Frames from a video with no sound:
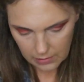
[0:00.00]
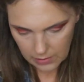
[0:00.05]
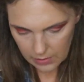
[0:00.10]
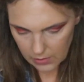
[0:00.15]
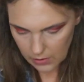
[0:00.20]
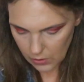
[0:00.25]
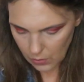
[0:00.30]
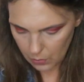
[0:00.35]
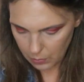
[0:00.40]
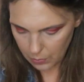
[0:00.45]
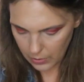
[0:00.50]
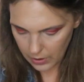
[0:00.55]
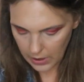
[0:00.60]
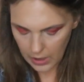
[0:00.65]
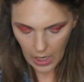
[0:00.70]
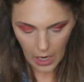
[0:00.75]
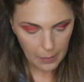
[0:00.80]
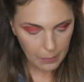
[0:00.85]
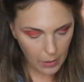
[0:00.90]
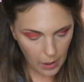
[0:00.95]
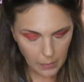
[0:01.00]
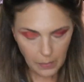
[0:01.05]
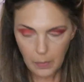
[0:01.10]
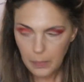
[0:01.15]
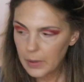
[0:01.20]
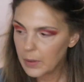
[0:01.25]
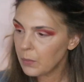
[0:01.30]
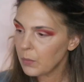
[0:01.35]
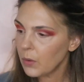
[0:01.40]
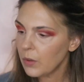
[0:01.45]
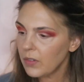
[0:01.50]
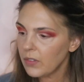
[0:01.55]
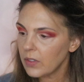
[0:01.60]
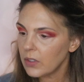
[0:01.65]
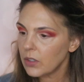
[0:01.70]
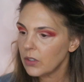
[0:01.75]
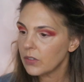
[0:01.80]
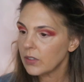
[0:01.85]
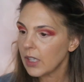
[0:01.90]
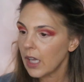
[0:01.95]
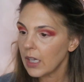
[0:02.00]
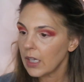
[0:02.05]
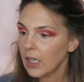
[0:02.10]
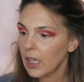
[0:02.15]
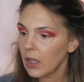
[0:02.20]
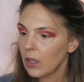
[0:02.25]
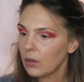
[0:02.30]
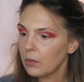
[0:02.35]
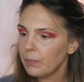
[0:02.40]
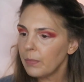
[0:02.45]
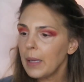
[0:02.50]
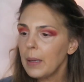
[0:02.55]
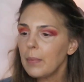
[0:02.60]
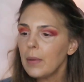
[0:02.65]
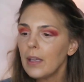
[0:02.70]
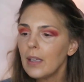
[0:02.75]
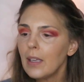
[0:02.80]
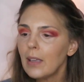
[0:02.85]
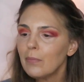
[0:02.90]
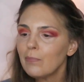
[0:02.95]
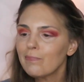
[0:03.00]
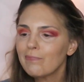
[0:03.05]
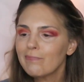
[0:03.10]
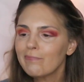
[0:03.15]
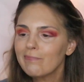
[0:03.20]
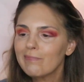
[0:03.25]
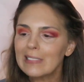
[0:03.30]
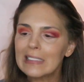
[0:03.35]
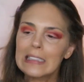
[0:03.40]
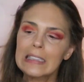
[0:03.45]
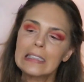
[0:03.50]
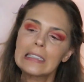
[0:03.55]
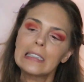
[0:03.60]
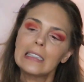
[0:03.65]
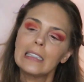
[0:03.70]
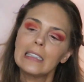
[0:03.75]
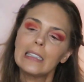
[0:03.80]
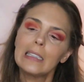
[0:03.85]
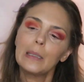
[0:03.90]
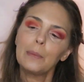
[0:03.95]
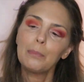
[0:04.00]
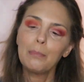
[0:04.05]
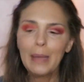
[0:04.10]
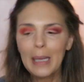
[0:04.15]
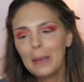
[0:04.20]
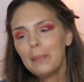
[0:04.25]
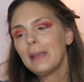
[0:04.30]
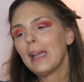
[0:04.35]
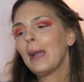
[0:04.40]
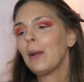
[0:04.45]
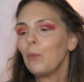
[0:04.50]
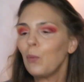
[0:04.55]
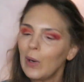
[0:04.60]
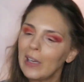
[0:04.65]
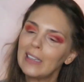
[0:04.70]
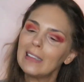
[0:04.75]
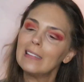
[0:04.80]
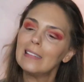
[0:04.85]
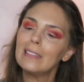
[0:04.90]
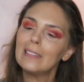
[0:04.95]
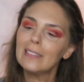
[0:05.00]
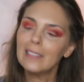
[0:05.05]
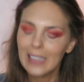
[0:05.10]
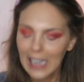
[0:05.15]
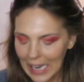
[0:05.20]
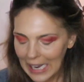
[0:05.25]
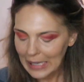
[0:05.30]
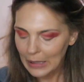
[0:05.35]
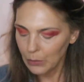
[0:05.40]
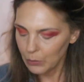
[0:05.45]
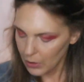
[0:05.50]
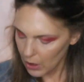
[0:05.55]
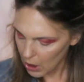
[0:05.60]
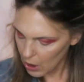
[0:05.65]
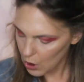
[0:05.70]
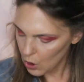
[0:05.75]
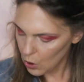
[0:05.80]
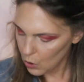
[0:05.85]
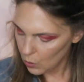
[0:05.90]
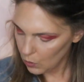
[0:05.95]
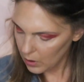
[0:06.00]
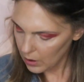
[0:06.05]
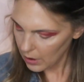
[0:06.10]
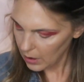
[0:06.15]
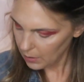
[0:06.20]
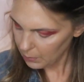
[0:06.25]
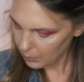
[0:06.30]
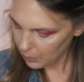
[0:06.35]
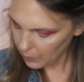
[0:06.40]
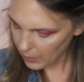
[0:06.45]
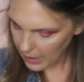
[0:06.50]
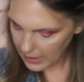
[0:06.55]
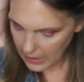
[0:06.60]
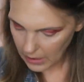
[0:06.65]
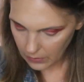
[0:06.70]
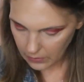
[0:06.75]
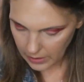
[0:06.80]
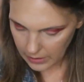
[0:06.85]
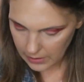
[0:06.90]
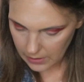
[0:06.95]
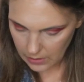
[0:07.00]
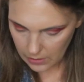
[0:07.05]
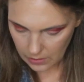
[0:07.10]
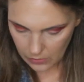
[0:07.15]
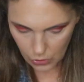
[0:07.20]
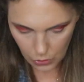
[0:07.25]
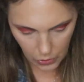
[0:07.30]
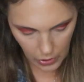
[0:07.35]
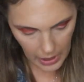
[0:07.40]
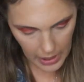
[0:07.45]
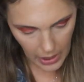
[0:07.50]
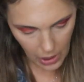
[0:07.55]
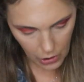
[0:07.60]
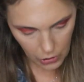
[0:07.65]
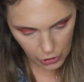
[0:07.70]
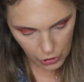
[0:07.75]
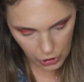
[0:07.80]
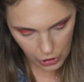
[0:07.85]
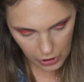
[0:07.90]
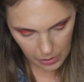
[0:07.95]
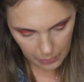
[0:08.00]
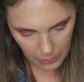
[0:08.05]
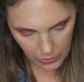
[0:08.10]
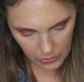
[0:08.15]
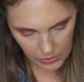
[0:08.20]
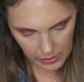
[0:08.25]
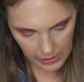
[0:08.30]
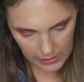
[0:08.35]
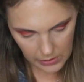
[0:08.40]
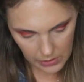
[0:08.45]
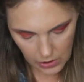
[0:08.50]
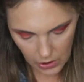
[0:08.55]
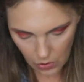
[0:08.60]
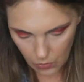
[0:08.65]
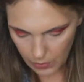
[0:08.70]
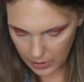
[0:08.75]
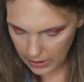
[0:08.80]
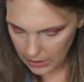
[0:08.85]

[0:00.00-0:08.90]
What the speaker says: It's so pretty. I probably won't even use that yellow. Maybe I will. I don't know. But right now, let's try our shimmers. Let's go